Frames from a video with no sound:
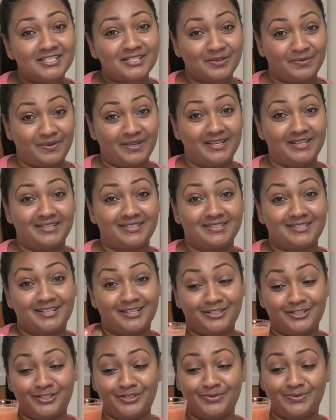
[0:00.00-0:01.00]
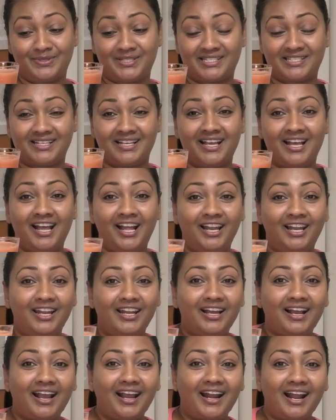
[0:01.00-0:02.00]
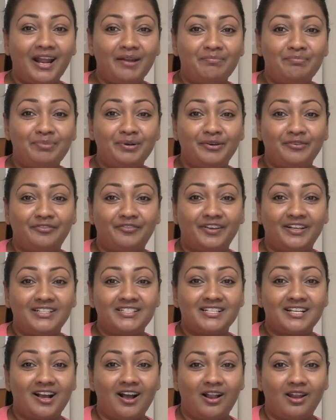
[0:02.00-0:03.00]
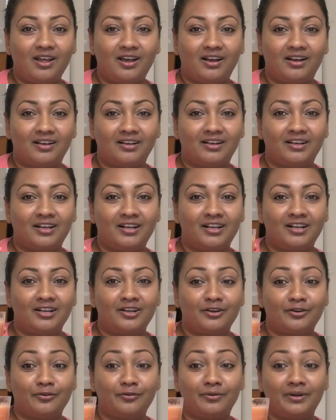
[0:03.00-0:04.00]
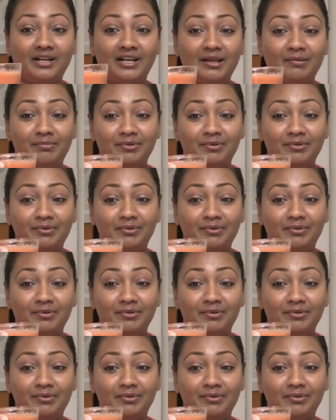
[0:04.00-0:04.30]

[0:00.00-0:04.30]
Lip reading: squeezed juice. Look at that perfect color, really